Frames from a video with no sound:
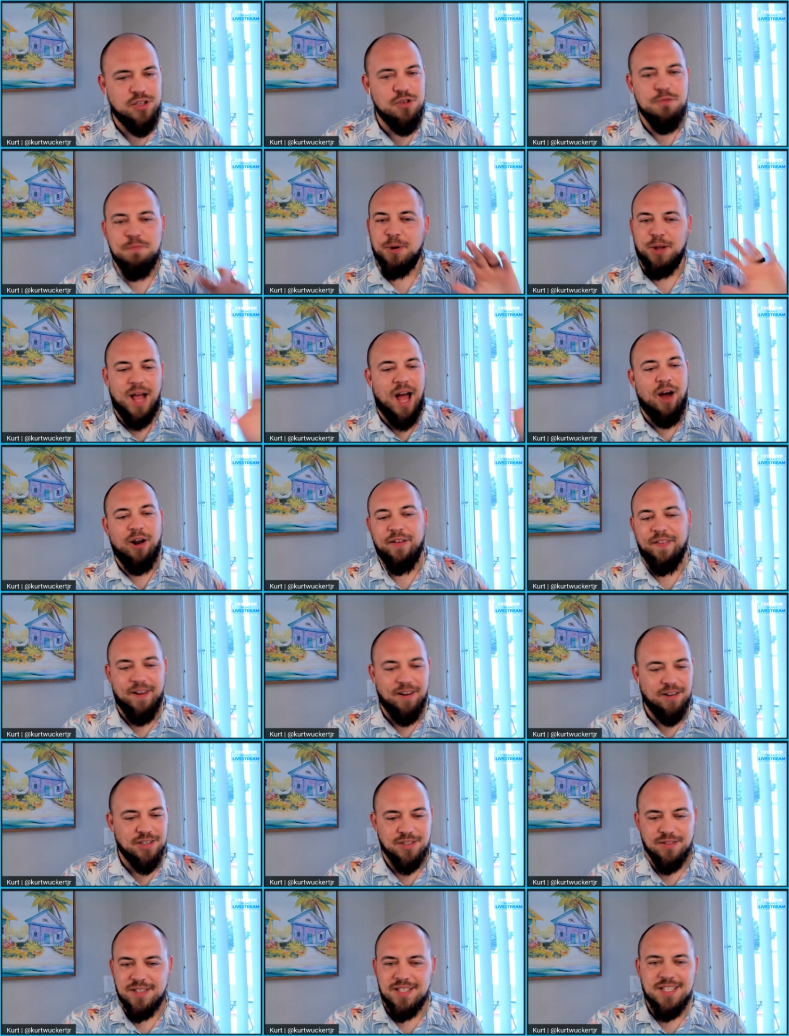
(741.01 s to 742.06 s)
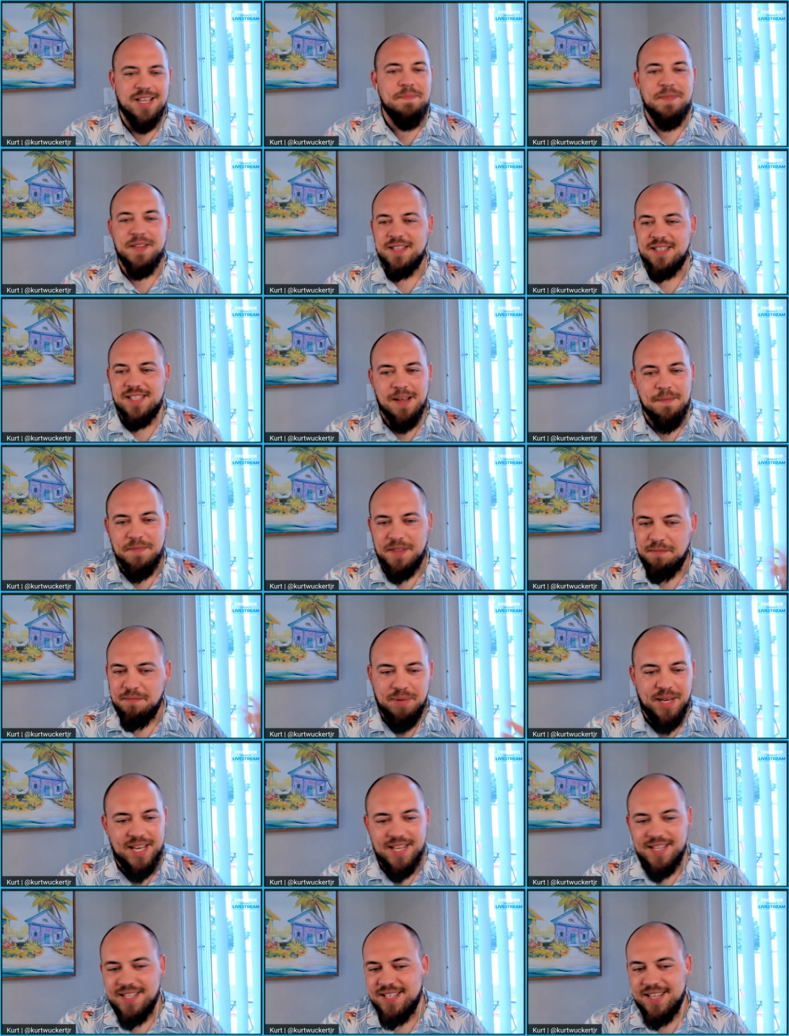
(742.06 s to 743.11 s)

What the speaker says: It's super loud in there, so it's something